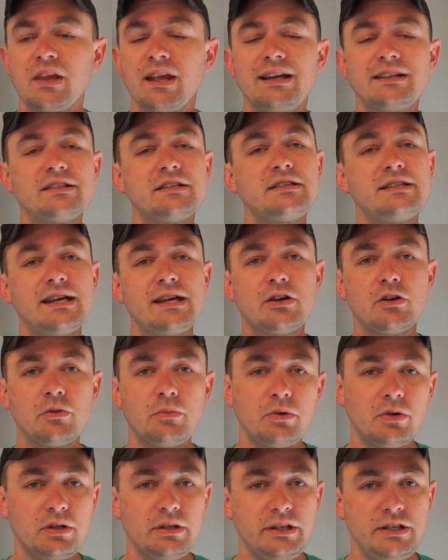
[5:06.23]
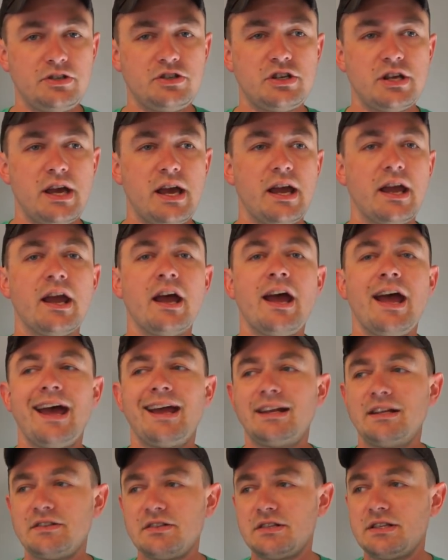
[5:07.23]
It's a terrible cliche,
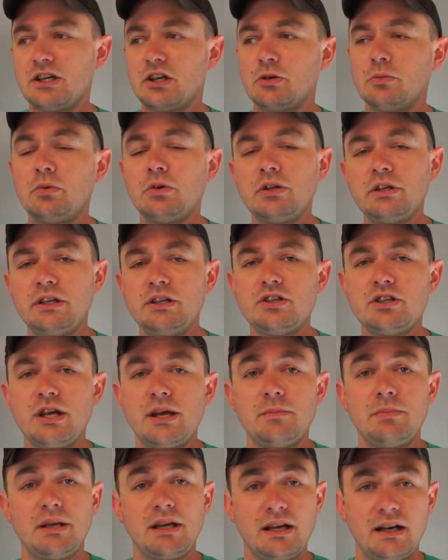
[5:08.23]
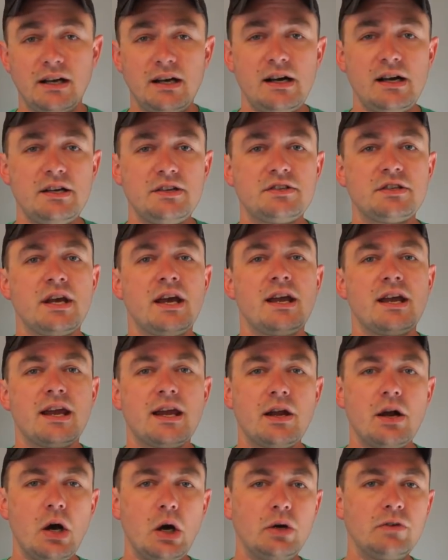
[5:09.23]
and it's a terrible cliche because
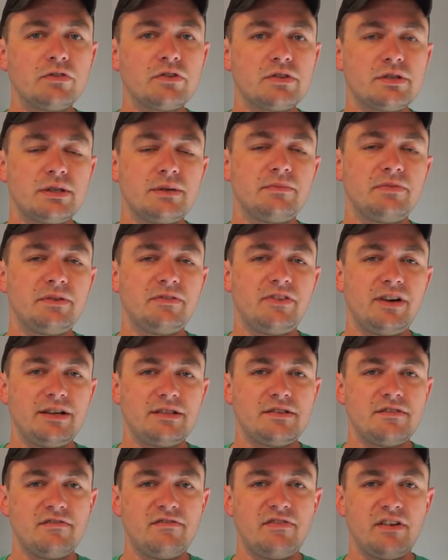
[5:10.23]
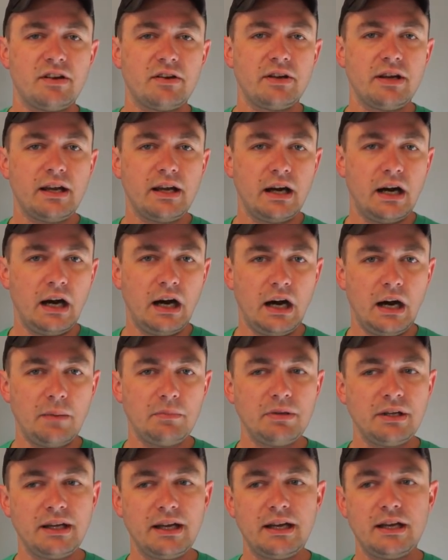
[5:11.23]
it oversimplifies the very
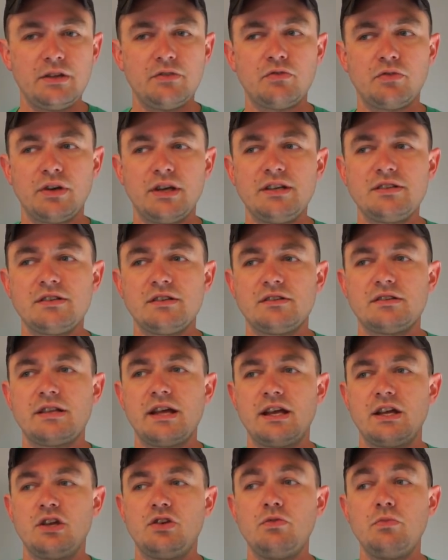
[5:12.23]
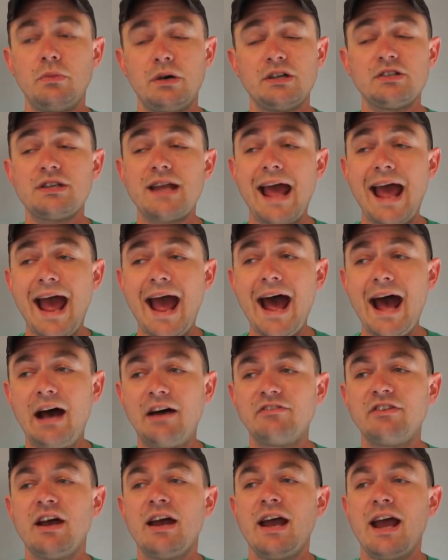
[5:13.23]
complicated reasons that you must
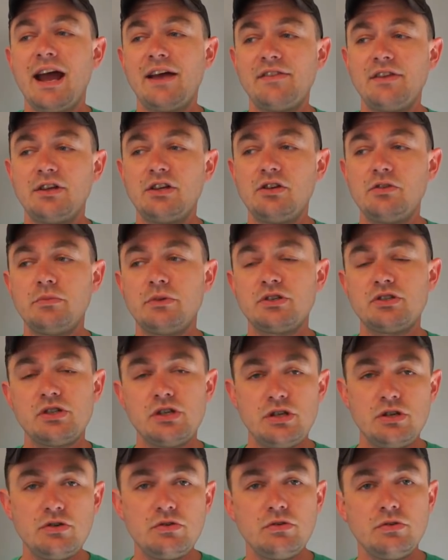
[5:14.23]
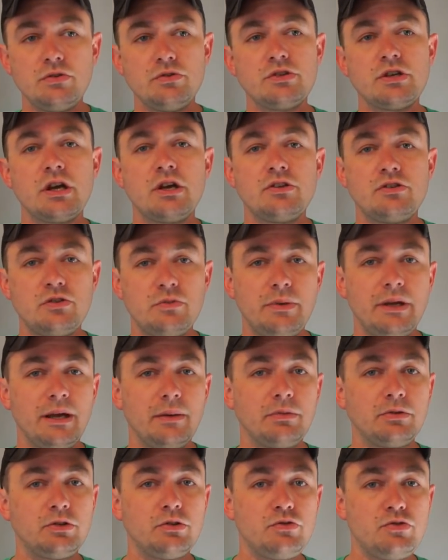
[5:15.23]
have and that you must use to be
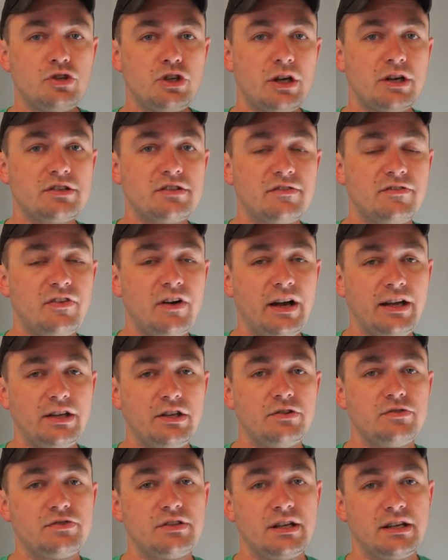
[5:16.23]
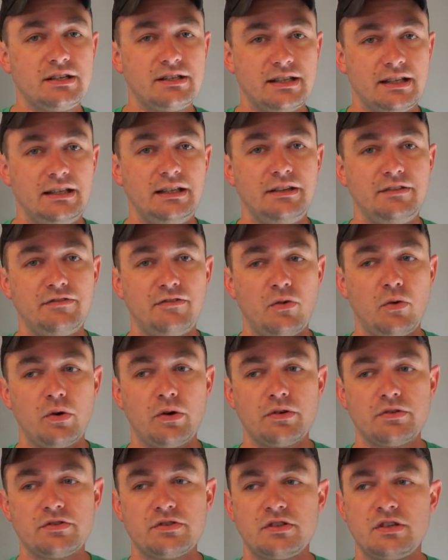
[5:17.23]
able to justify using deadly
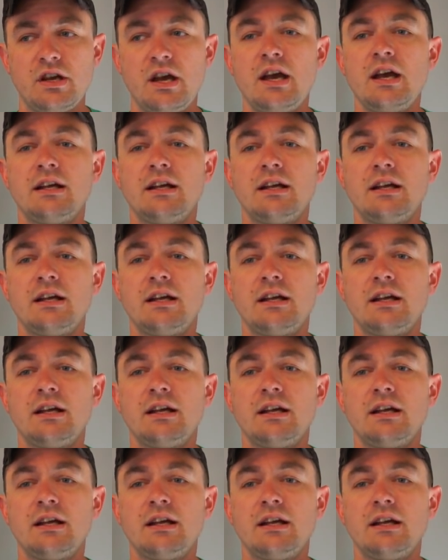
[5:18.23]
force.